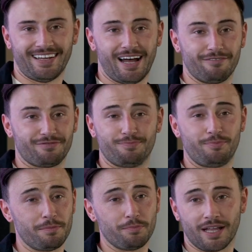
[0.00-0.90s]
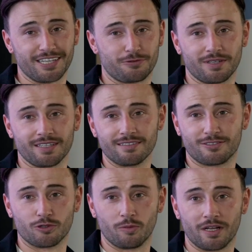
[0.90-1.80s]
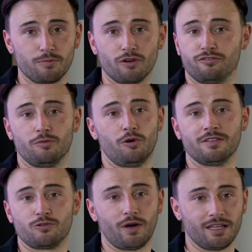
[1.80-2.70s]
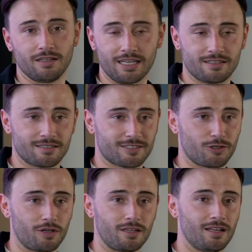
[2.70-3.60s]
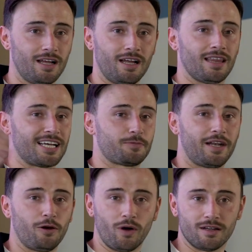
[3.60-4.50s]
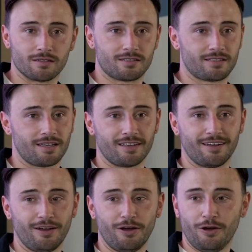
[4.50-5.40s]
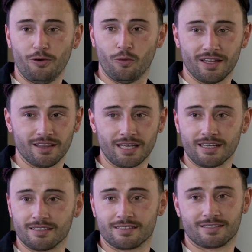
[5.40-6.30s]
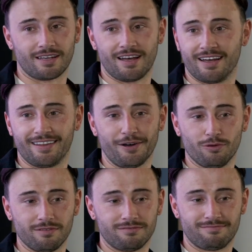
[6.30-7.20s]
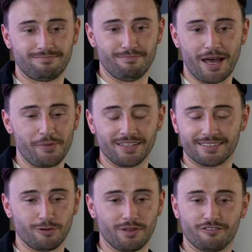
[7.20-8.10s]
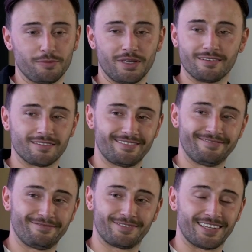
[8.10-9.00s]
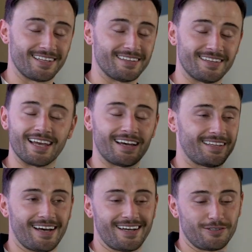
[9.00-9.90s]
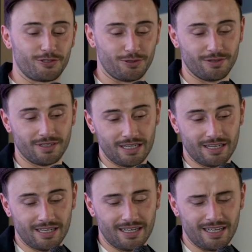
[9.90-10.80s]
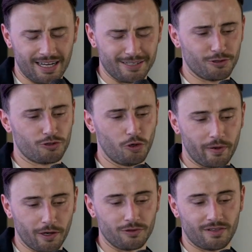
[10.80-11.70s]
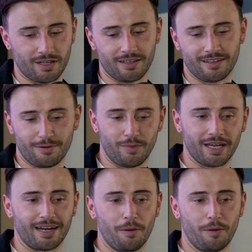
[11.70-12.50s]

I've been blessed with so many beautiful moments, winning leagues, scoring last-minute winners to win leagues, memories that will live with me to the day I die. So, so proud to make an